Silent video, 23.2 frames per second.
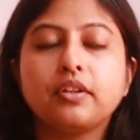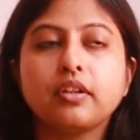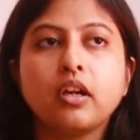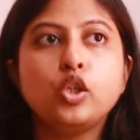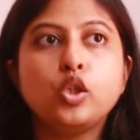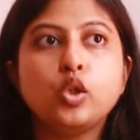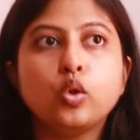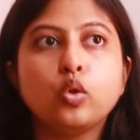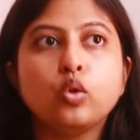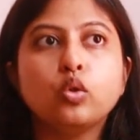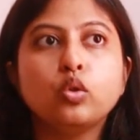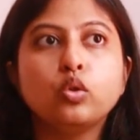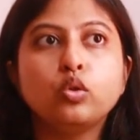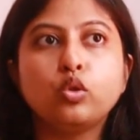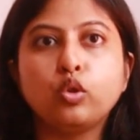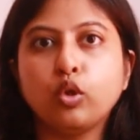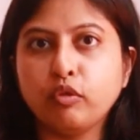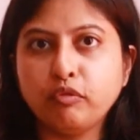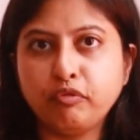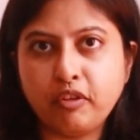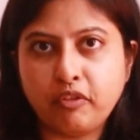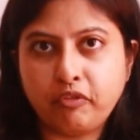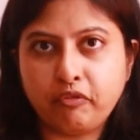to
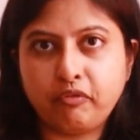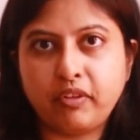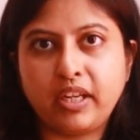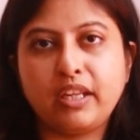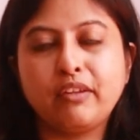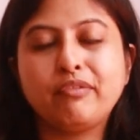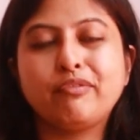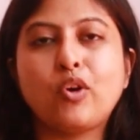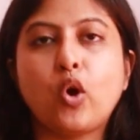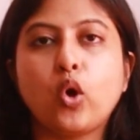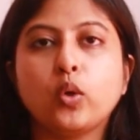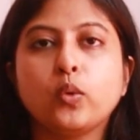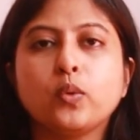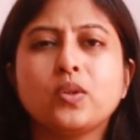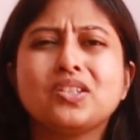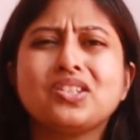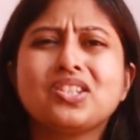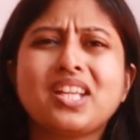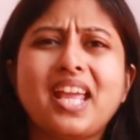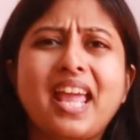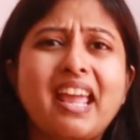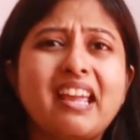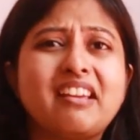250
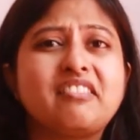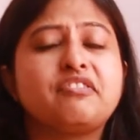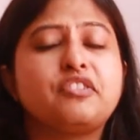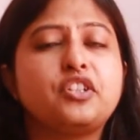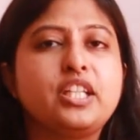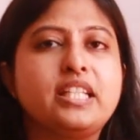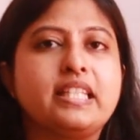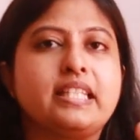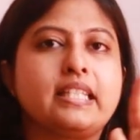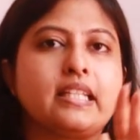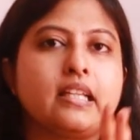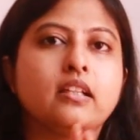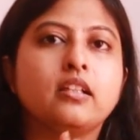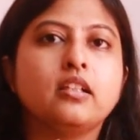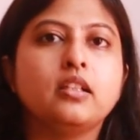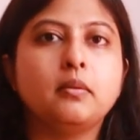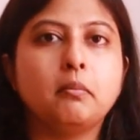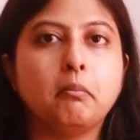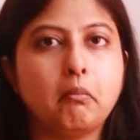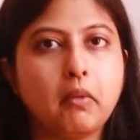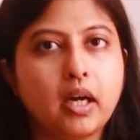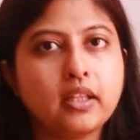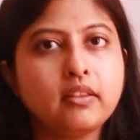followers every
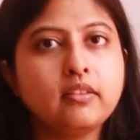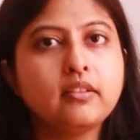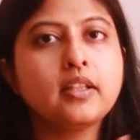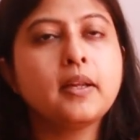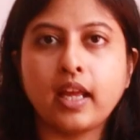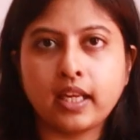single month,